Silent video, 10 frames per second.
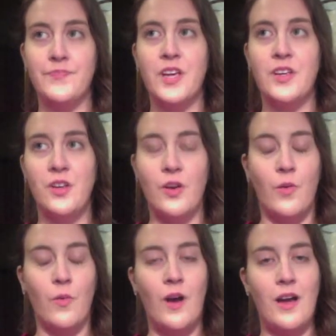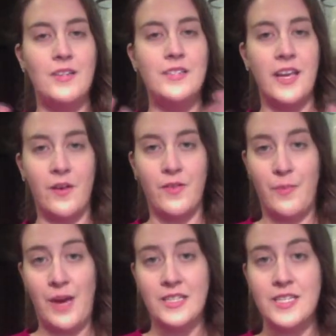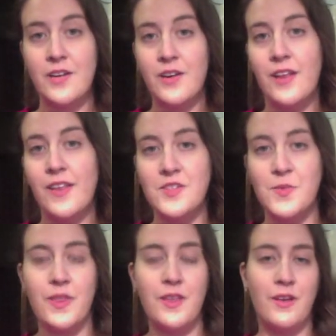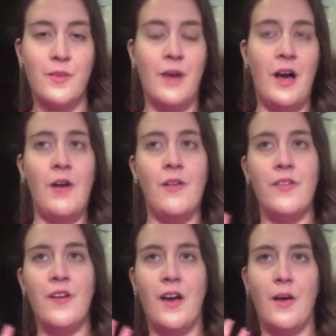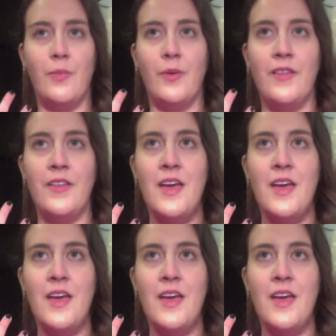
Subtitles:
you know, take out the bacteria that's within your mouth, help with